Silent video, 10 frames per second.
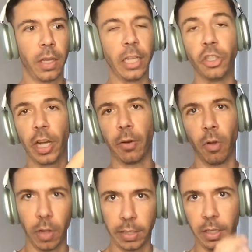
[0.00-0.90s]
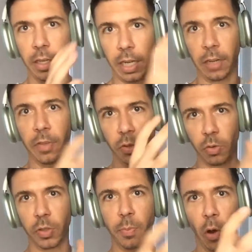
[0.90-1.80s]
in general as an
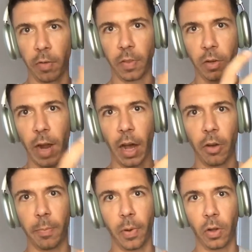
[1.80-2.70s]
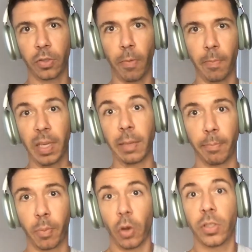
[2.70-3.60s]
individual who's part of the crowd, but also me
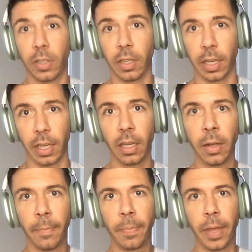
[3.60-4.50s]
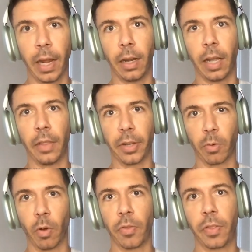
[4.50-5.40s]
personally and and the
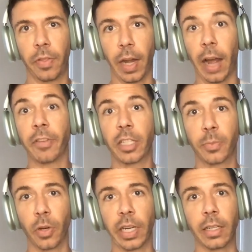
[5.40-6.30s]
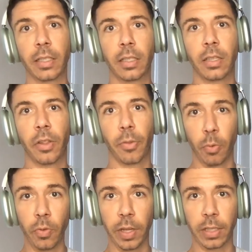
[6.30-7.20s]
growth that I've experienced
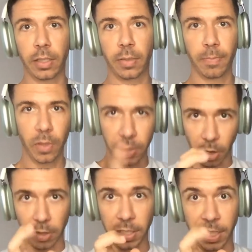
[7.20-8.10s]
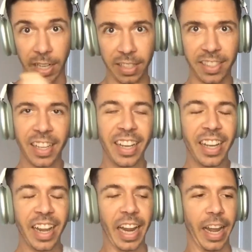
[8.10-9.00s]
through this sauciness
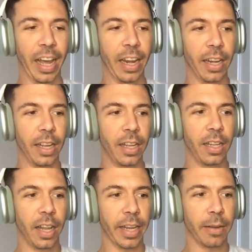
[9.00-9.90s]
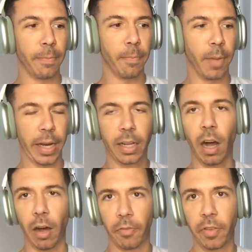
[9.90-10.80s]
and like my
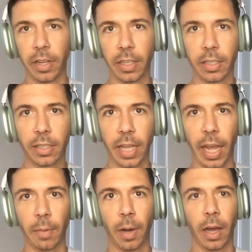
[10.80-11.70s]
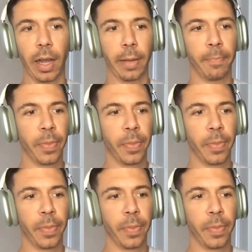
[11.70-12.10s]
confidence and my